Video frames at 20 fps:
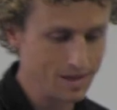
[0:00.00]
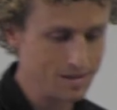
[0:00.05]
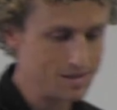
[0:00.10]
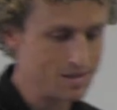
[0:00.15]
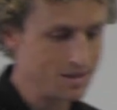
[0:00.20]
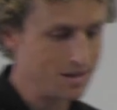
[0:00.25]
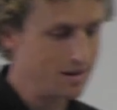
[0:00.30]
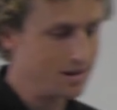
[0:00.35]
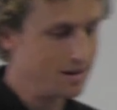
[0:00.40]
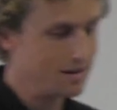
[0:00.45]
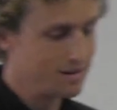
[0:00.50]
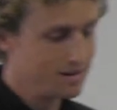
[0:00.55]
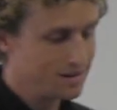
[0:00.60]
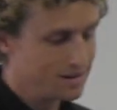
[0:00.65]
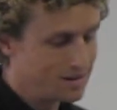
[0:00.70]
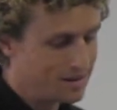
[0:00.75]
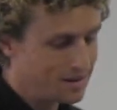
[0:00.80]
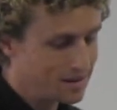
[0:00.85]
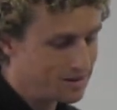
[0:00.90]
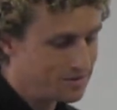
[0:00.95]
And so
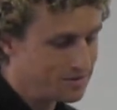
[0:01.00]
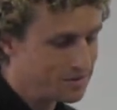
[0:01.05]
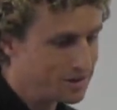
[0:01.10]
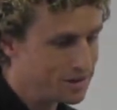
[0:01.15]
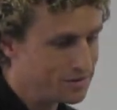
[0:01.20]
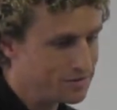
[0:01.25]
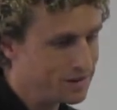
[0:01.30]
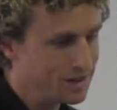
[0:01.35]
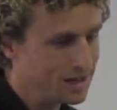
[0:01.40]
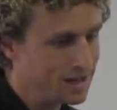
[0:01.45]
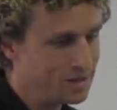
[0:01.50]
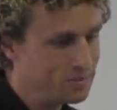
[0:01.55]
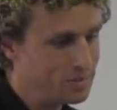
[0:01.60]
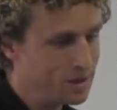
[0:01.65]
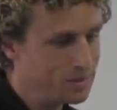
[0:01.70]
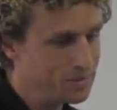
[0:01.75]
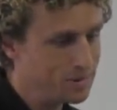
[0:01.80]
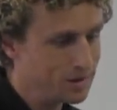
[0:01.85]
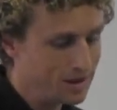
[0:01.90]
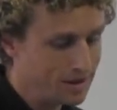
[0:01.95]
for the Fulani
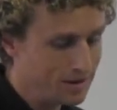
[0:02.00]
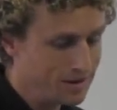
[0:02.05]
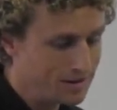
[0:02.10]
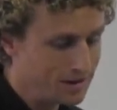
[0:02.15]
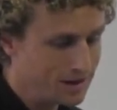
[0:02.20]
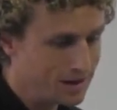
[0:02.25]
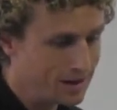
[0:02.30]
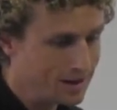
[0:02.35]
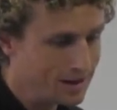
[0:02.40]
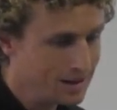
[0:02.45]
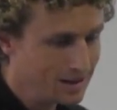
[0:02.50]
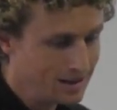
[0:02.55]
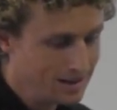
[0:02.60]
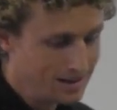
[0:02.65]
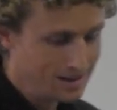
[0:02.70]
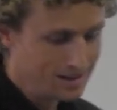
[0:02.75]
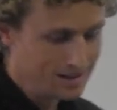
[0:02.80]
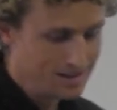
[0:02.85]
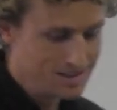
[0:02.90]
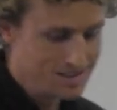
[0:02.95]
people, they were really
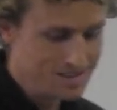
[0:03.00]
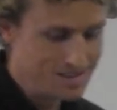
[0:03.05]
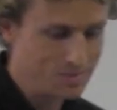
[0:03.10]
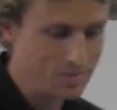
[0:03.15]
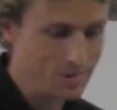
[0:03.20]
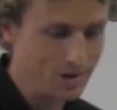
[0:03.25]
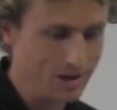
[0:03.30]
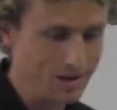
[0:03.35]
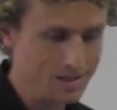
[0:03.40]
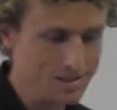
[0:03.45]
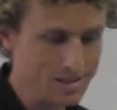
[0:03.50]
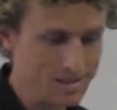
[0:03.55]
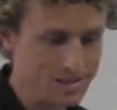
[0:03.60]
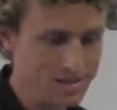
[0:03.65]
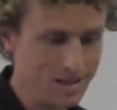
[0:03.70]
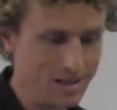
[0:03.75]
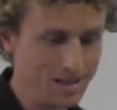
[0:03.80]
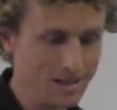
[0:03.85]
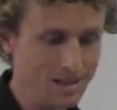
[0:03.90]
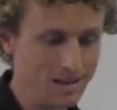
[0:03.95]
surprised to
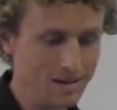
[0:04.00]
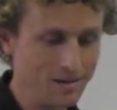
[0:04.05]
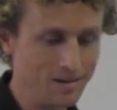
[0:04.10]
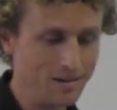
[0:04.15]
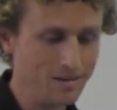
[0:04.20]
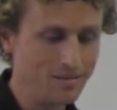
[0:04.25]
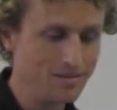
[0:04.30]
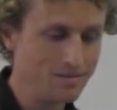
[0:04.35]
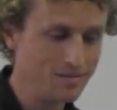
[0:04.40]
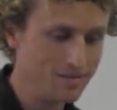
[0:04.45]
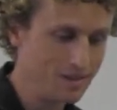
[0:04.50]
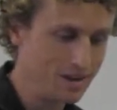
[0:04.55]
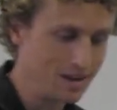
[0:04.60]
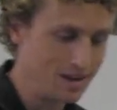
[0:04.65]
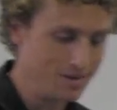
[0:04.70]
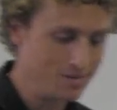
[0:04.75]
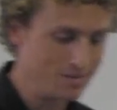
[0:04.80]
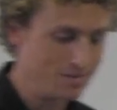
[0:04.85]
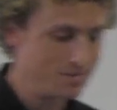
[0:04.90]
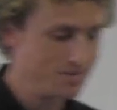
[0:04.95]
see that there
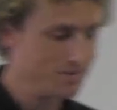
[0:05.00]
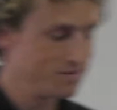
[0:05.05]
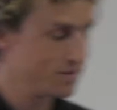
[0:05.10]
were